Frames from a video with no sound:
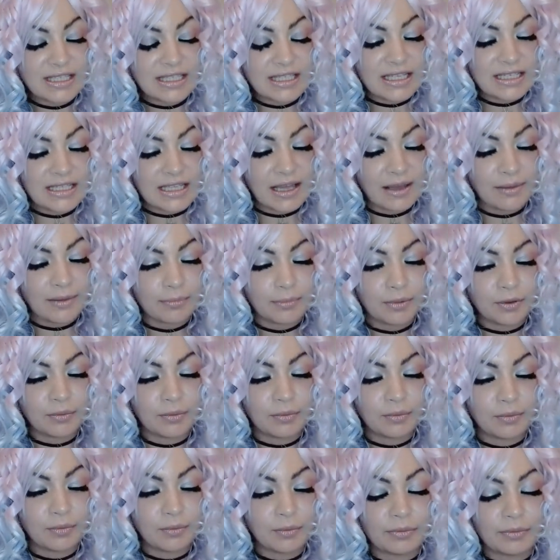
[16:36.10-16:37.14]
does
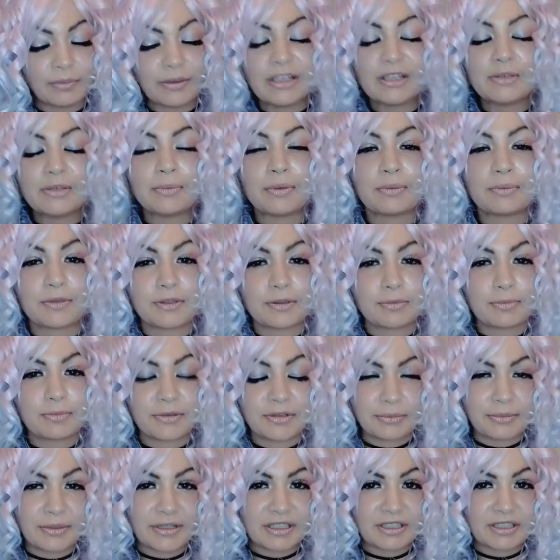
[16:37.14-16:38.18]
happen with many people's
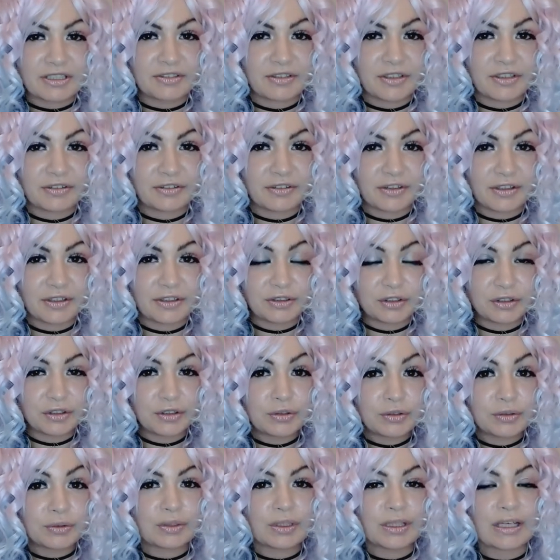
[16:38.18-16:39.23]
perspectives, I find,
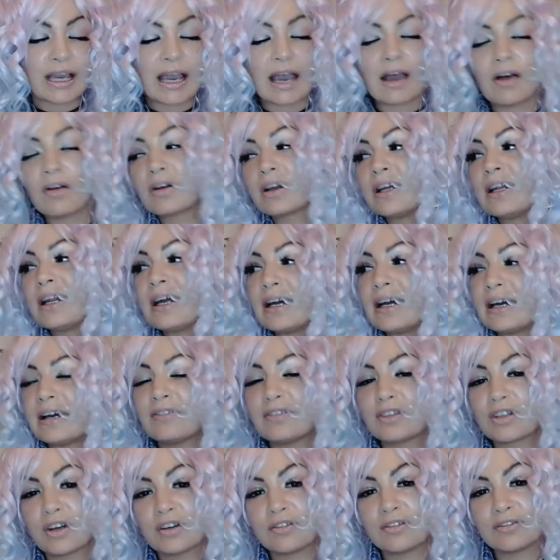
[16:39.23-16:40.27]
too. Like, how can I have
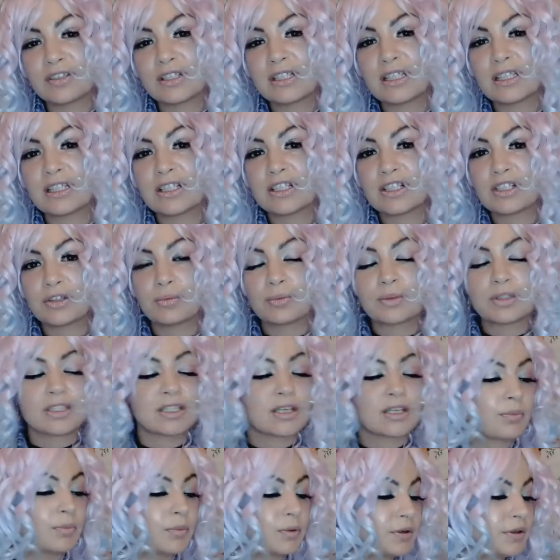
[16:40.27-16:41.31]
a conversation with
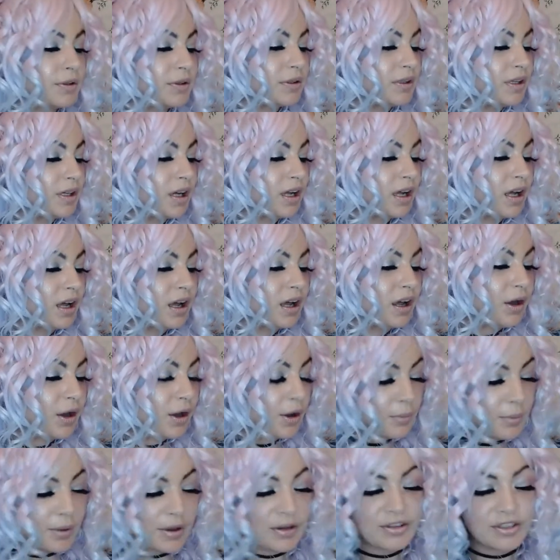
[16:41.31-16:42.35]
someone
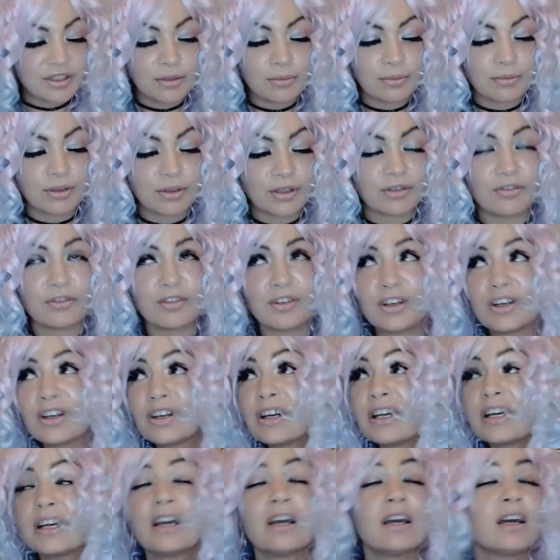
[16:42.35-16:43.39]
about something
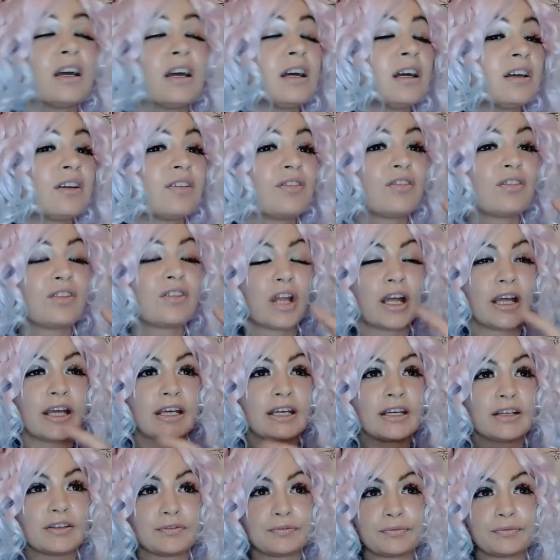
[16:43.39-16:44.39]
very, like...